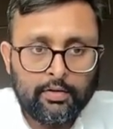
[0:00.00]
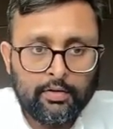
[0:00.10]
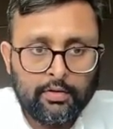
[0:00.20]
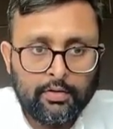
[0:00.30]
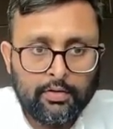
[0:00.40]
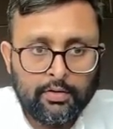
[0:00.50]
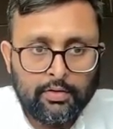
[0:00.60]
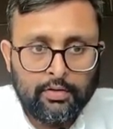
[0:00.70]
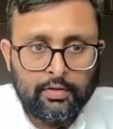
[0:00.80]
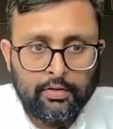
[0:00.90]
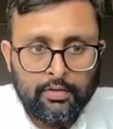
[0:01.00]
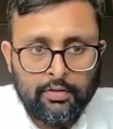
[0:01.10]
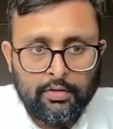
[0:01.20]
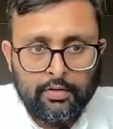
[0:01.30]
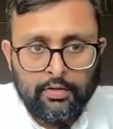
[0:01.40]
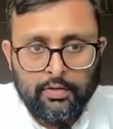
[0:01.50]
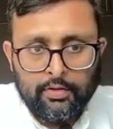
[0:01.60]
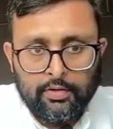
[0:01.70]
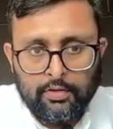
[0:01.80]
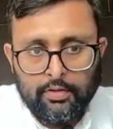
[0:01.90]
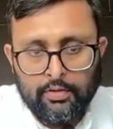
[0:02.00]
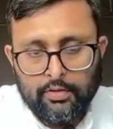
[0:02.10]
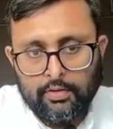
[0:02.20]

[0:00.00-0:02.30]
(no one is talking)